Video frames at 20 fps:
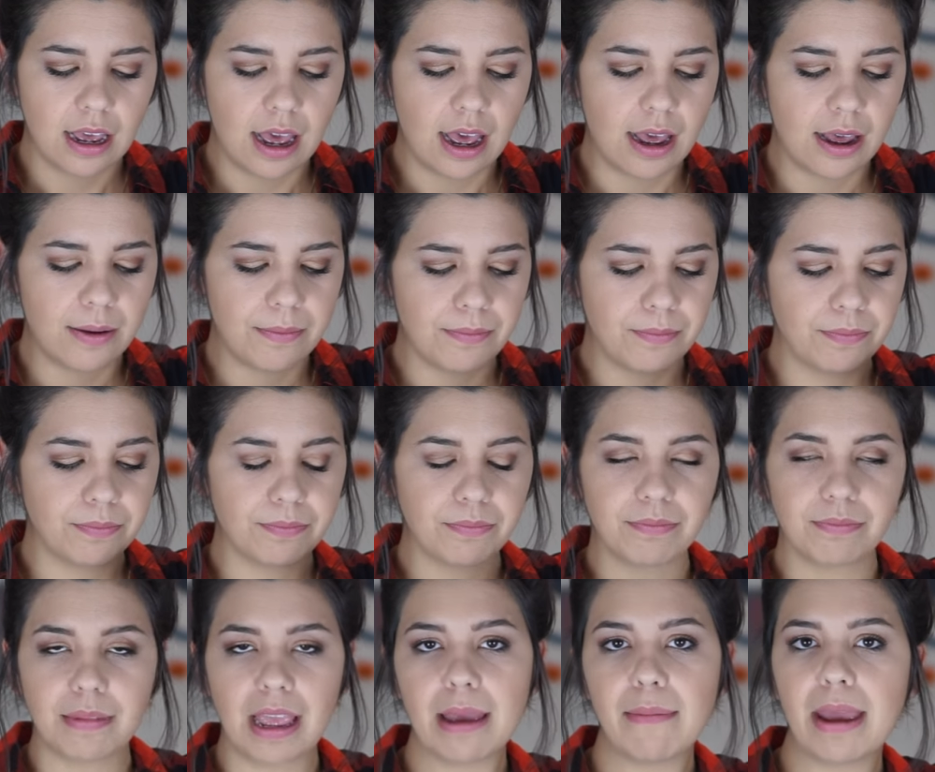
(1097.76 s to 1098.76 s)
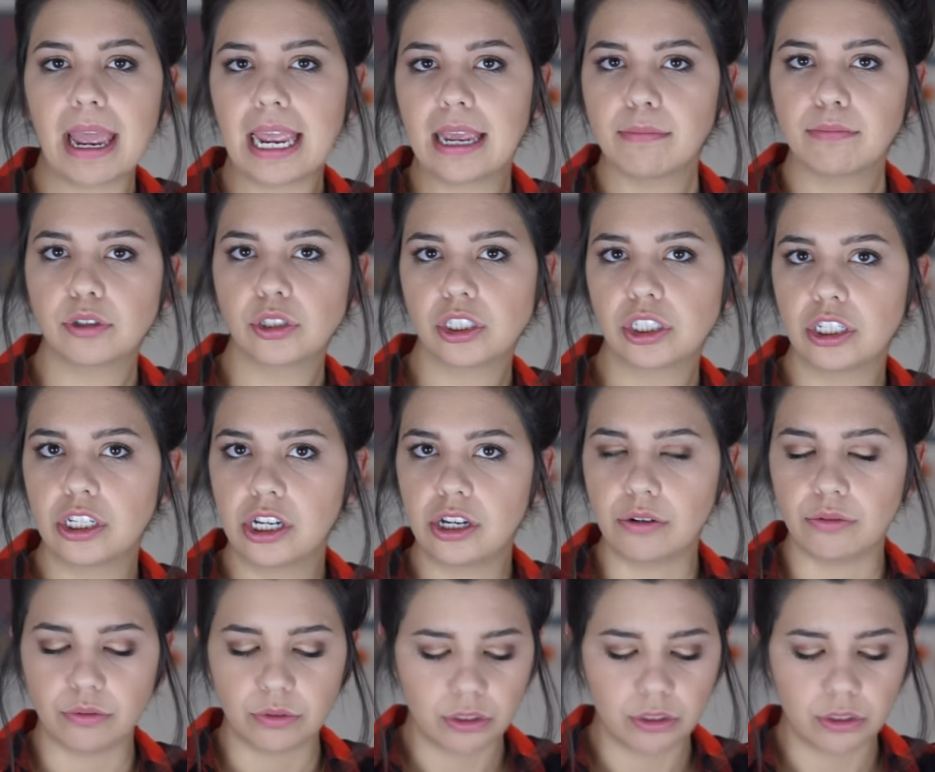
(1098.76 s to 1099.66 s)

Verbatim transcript: um, am able to do.